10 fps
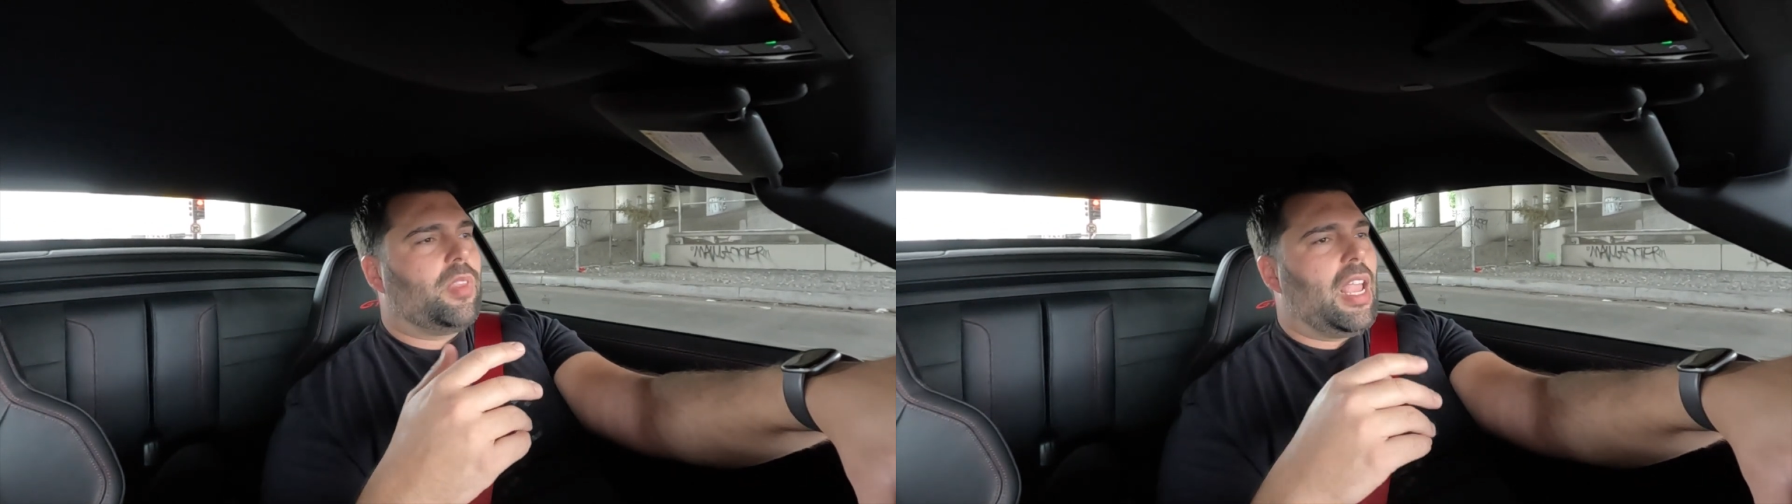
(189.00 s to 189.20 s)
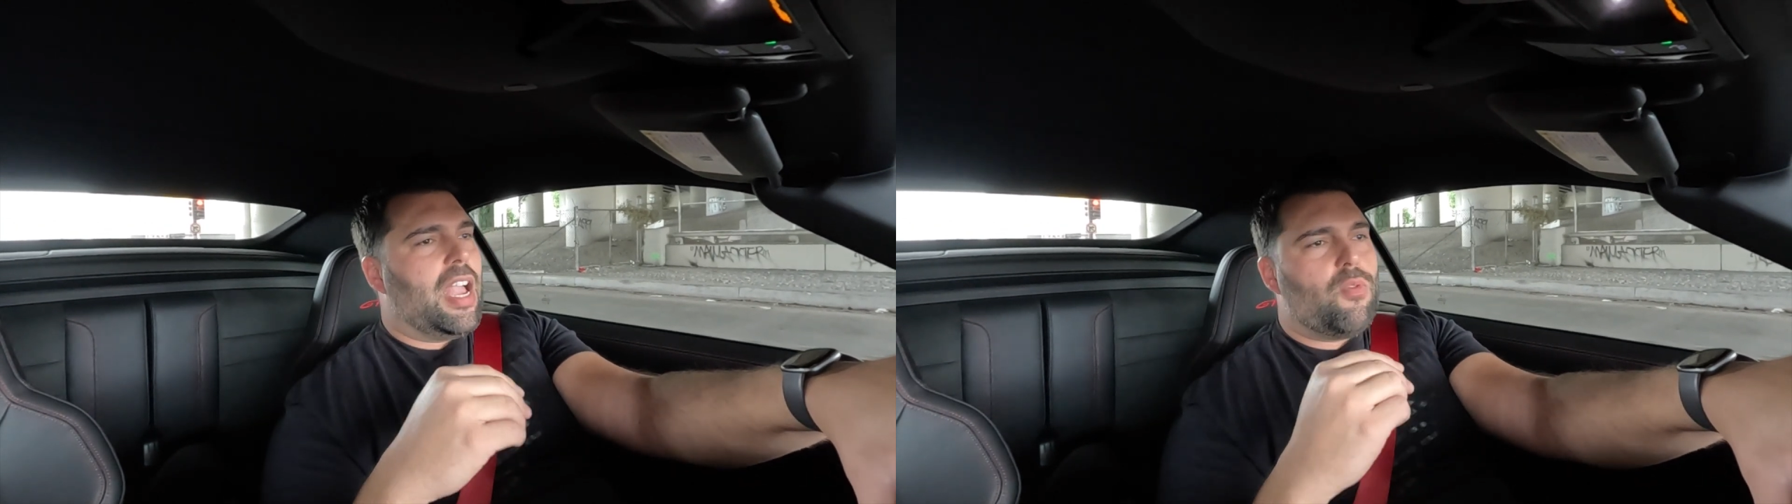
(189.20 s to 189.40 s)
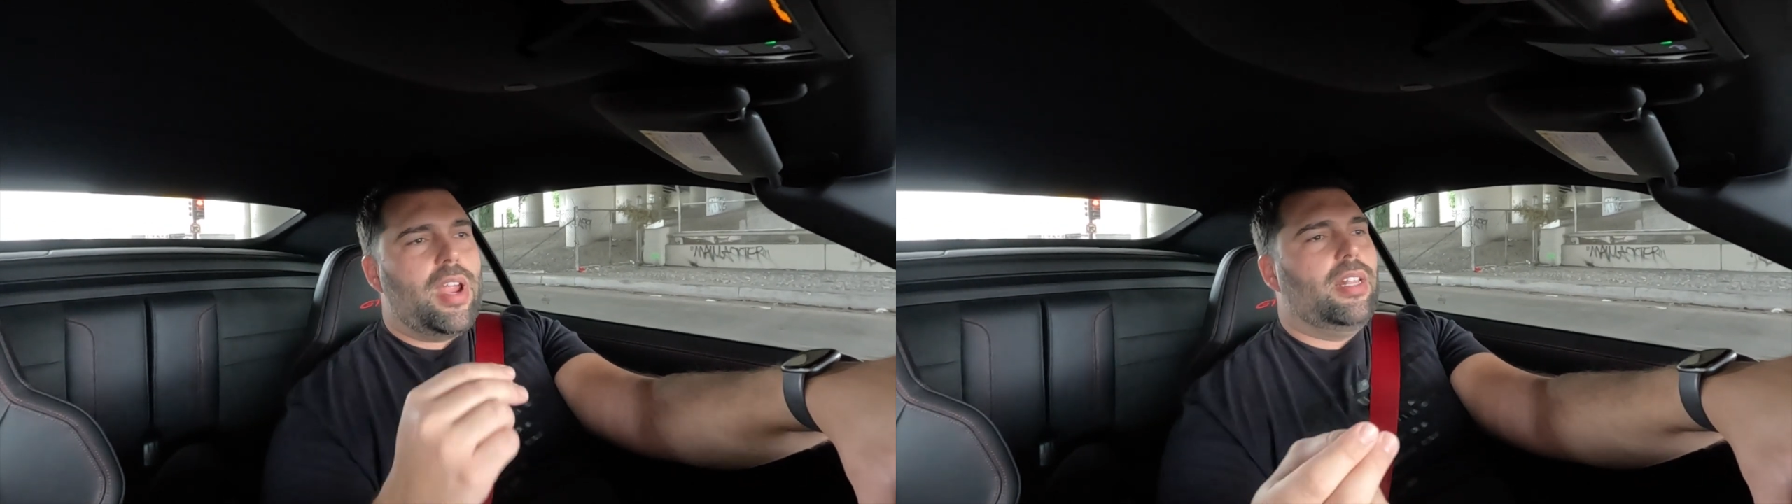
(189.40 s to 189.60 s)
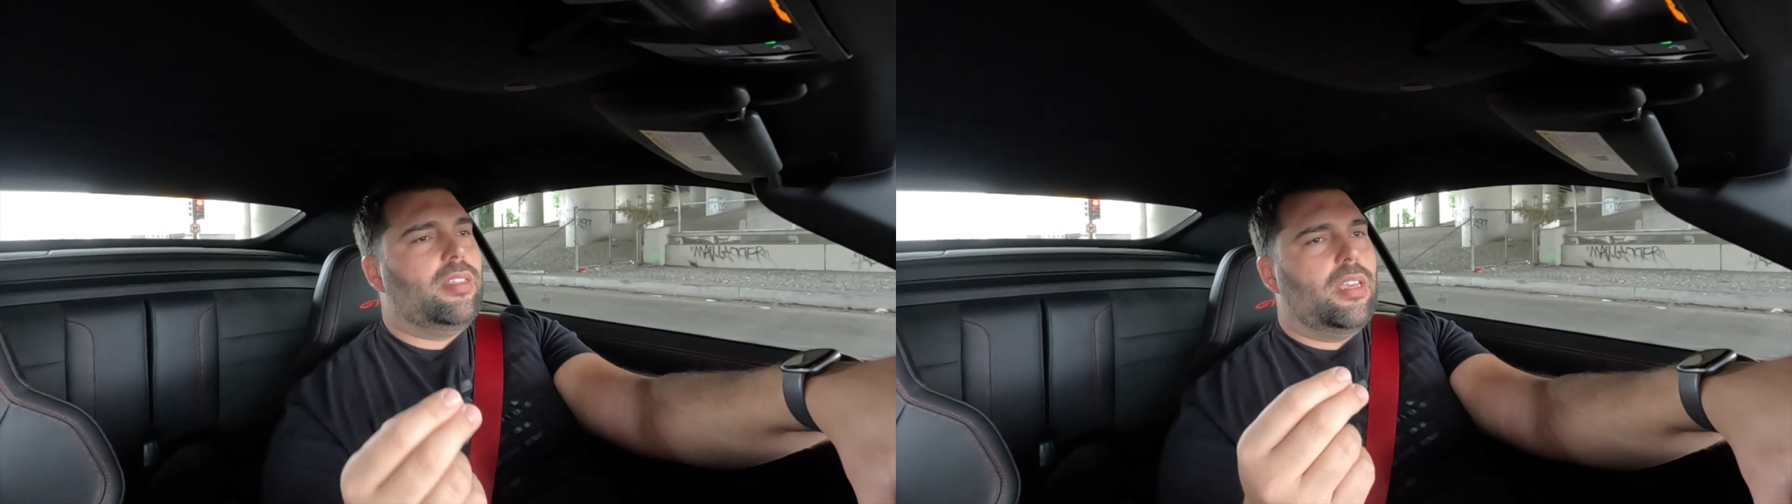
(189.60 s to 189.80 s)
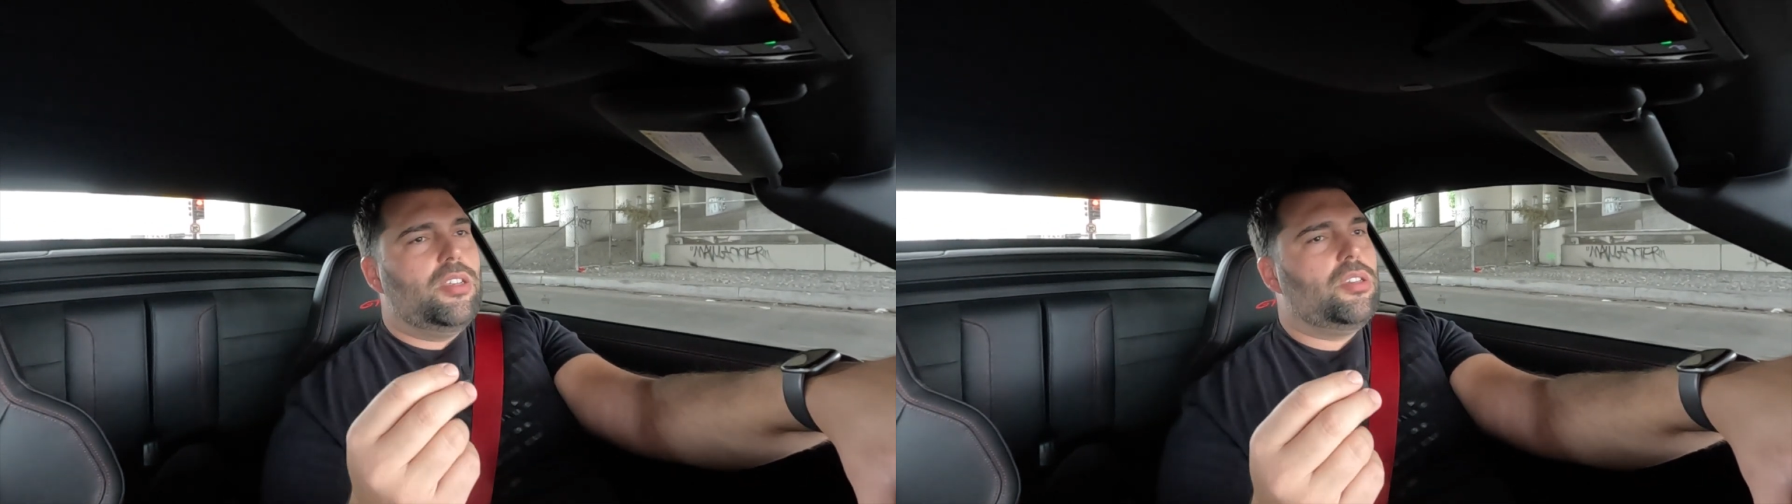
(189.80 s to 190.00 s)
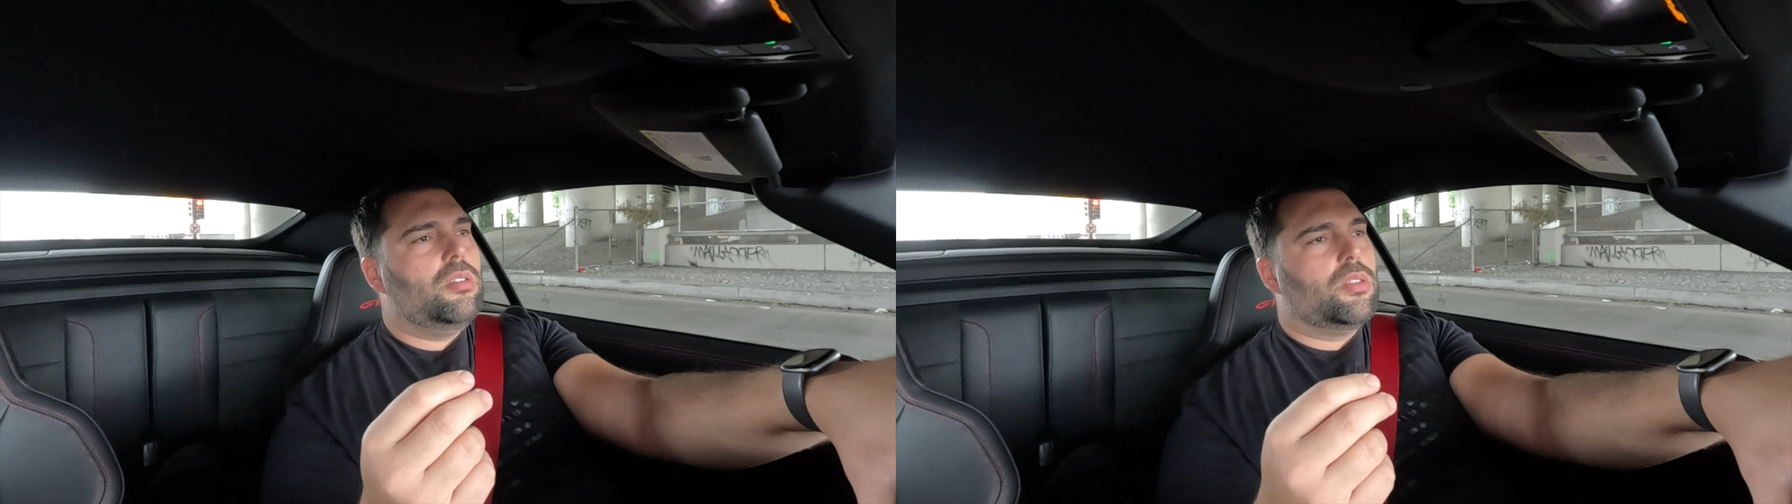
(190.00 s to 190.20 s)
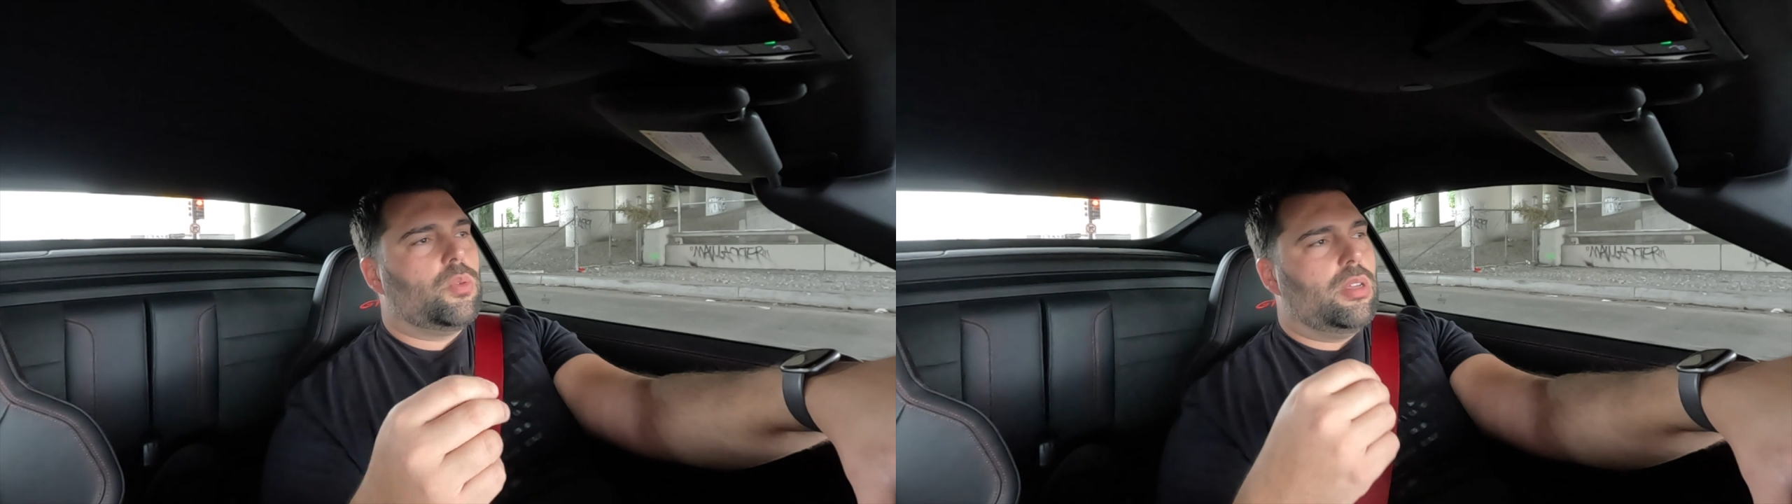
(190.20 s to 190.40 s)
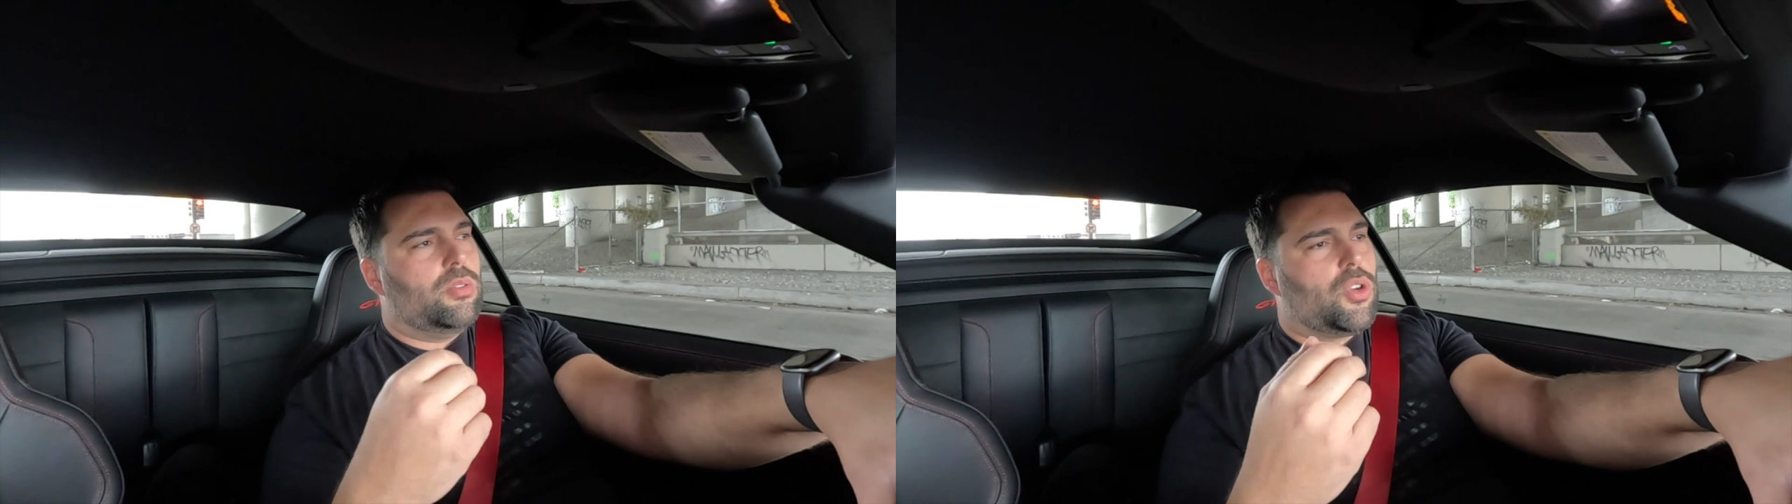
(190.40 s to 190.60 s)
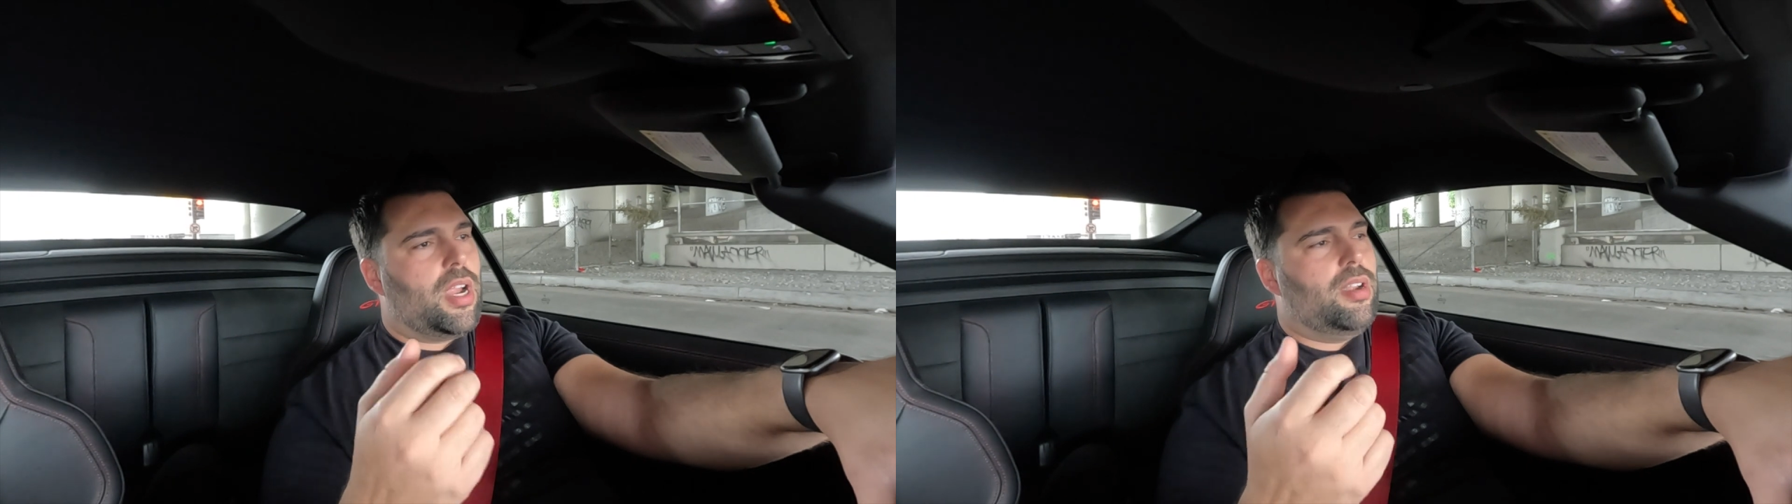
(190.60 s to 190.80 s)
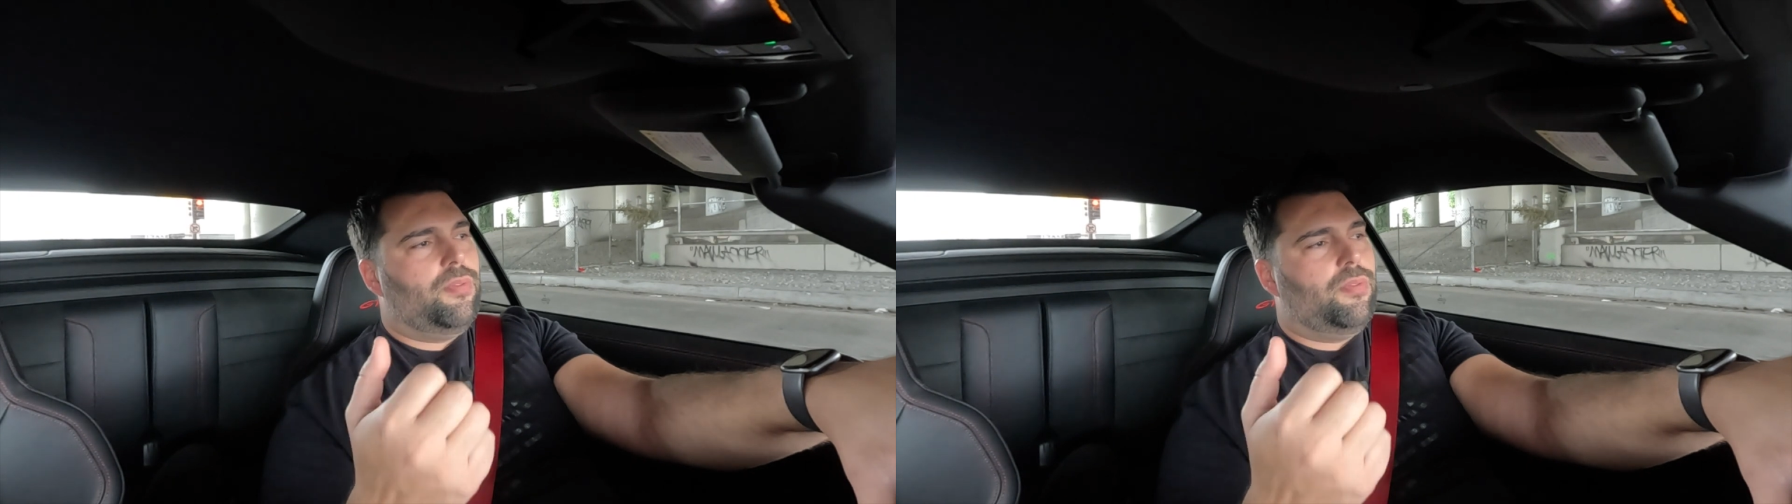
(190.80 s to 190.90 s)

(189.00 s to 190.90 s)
I ran into issues when I was trying